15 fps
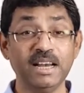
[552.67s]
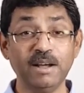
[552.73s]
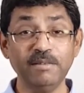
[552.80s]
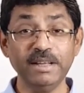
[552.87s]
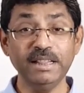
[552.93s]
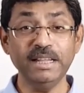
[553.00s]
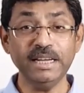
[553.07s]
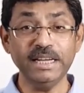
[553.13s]

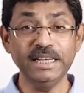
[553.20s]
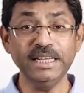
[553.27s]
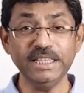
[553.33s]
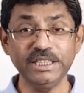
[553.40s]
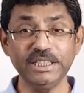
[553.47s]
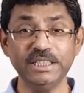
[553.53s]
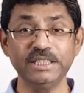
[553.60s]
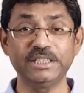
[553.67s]
Now, in the
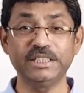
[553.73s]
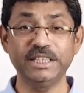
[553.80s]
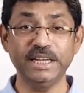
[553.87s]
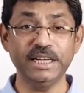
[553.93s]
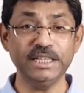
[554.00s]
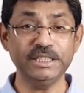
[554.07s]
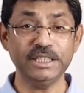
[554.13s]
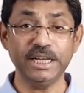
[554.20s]
initial
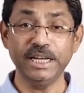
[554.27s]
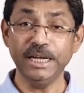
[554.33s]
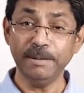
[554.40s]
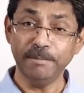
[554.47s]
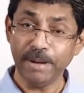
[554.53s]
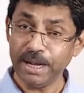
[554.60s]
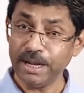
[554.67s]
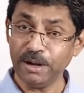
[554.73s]
stage,
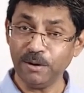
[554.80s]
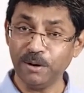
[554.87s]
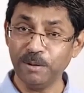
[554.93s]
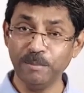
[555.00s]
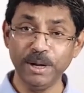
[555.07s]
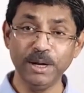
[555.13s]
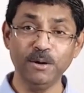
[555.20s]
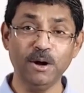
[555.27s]
he may
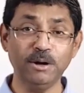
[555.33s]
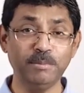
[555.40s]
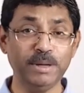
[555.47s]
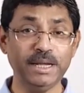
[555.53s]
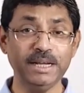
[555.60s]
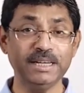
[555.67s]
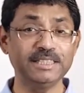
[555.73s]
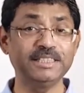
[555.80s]
or may not
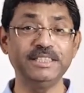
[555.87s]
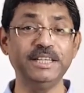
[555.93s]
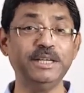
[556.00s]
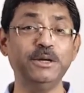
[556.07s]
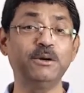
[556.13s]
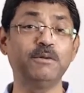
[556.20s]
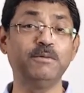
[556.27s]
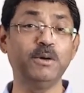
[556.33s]
be a
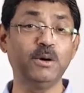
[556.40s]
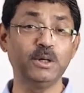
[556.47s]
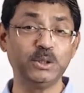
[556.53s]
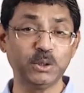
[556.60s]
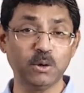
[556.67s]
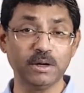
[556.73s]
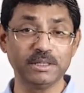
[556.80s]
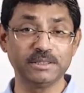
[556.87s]
senior of your
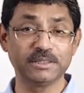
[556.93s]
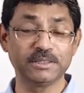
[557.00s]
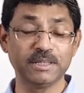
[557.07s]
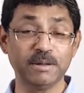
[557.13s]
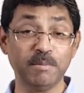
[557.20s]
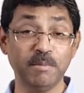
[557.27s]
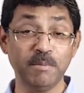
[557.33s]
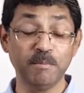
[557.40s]
choice,
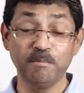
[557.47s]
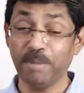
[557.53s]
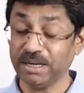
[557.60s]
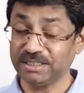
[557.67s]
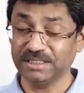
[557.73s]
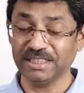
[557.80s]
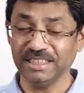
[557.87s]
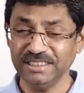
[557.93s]

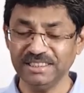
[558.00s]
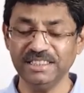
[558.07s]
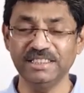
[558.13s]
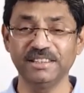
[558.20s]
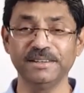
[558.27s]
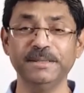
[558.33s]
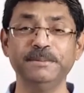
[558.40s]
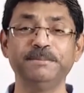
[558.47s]
but
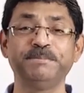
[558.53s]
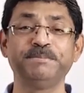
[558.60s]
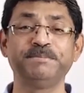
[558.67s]
consider